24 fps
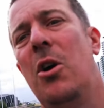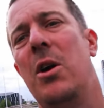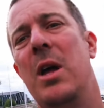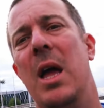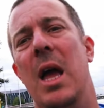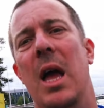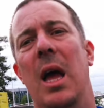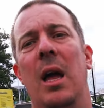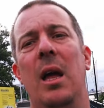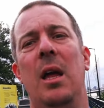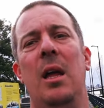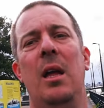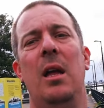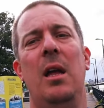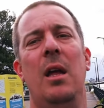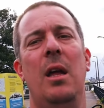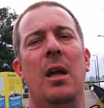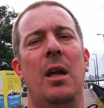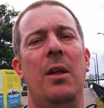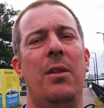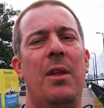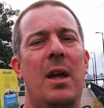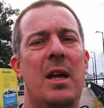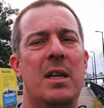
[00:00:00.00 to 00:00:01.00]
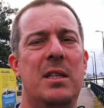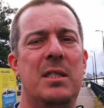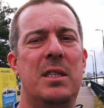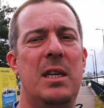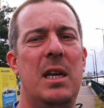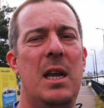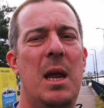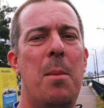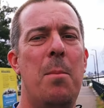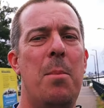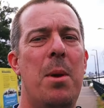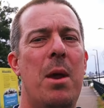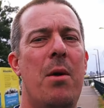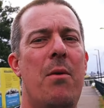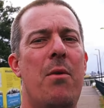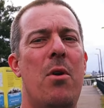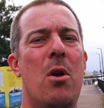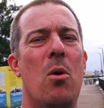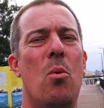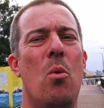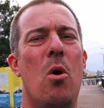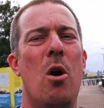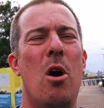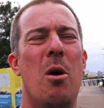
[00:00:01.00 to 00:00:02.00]
Oh yeah, that's the
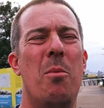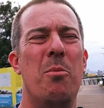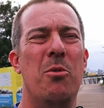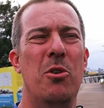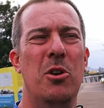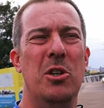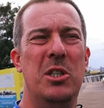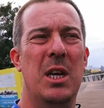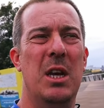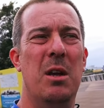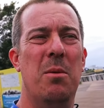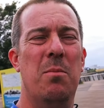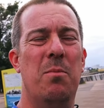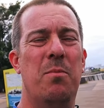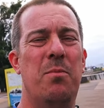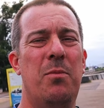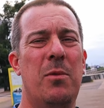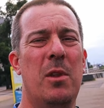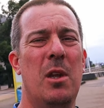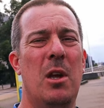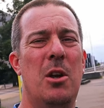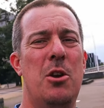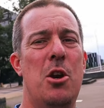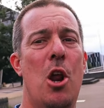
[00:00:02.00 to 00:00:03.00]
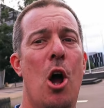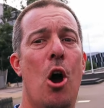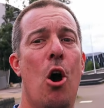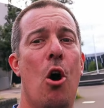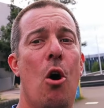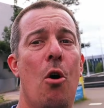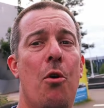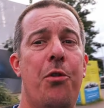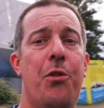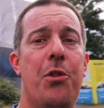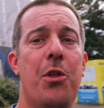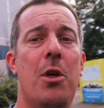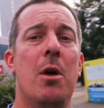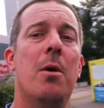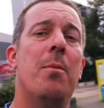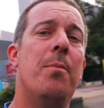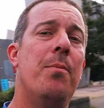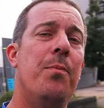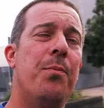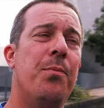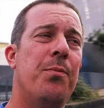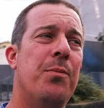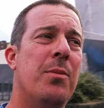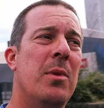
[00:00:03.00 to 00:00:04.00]
Imperial War Museum North.
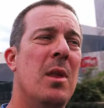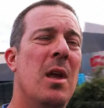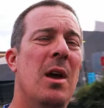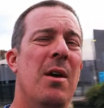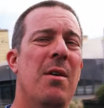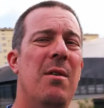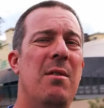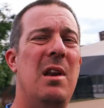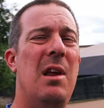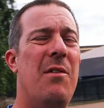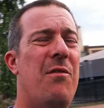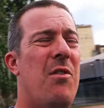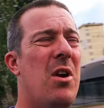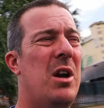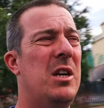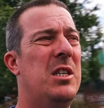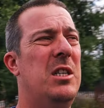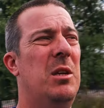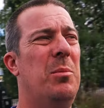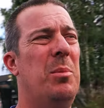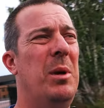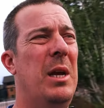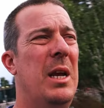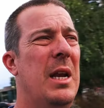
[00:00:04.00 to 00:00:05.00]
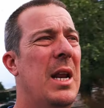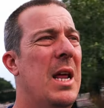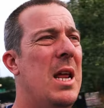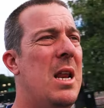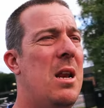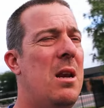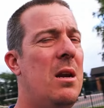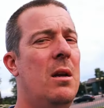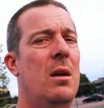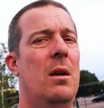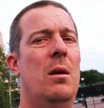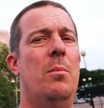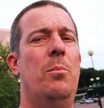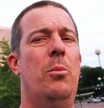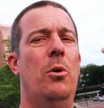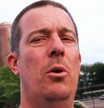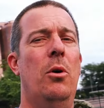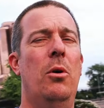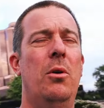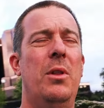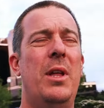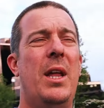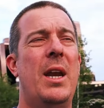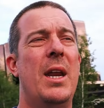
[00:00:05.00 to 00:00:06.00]
Never actually been in,
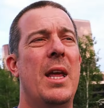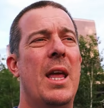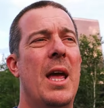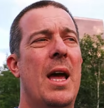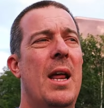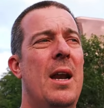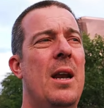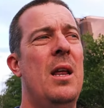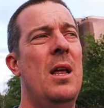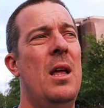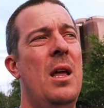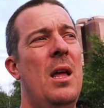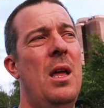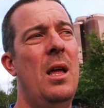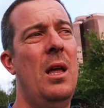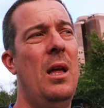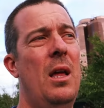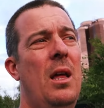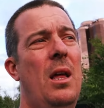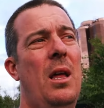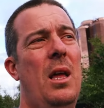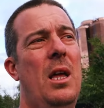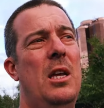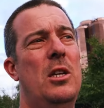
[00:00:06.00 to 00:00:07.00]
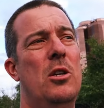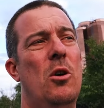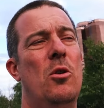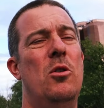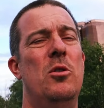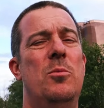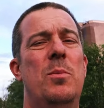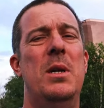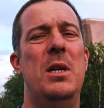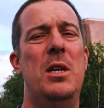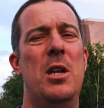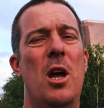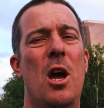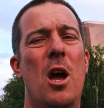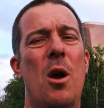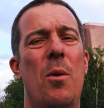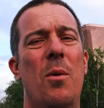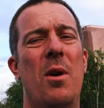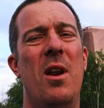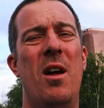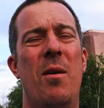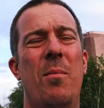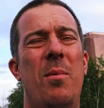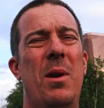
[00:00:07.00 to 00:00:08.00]
but then again, it's always been
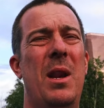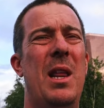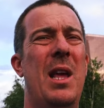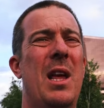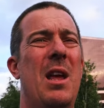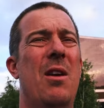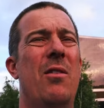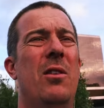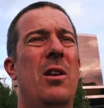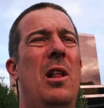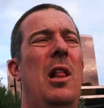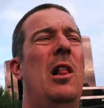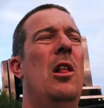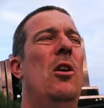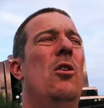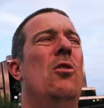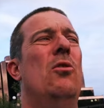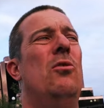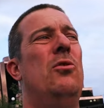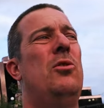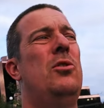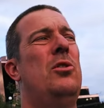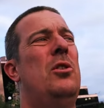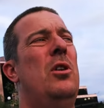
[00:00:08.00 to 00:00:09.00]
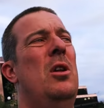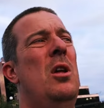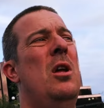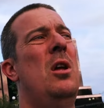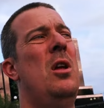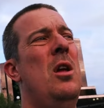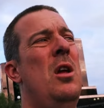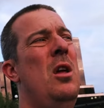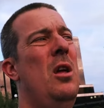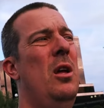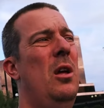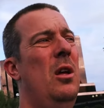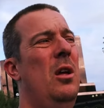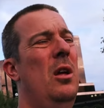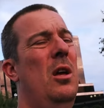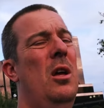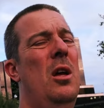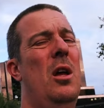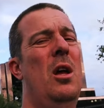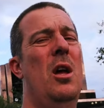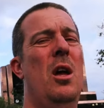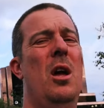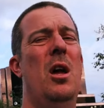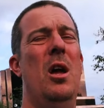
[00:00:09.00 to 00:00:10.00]
dark when I've been here and closed.
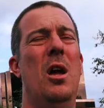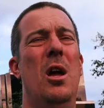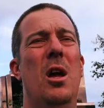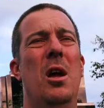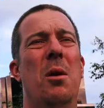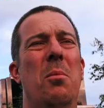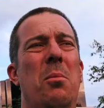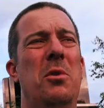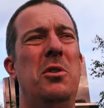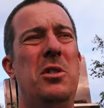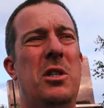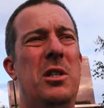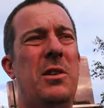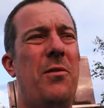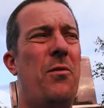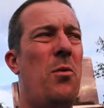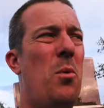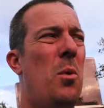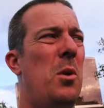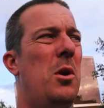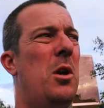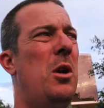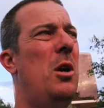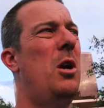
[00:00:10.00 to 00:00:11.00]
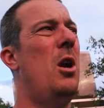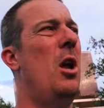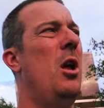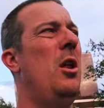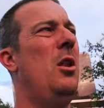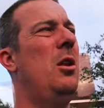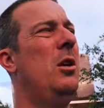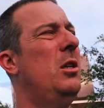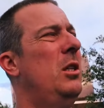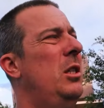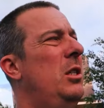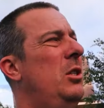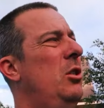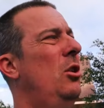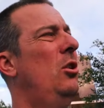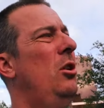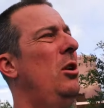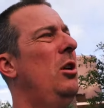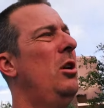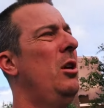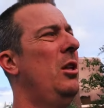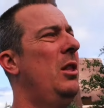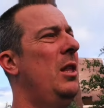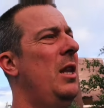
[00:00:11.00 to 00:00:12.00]
Just have a wander down to show
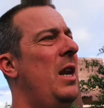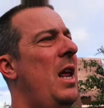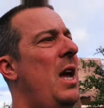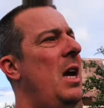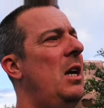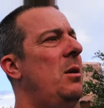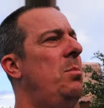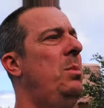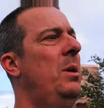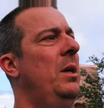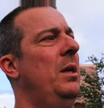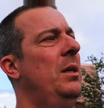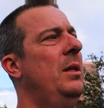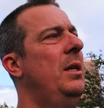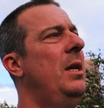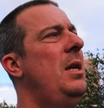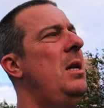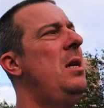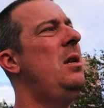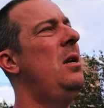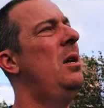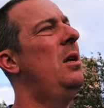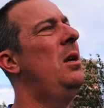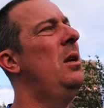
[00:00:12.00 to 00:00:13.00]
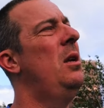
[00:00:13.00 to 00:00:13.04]
you the next building,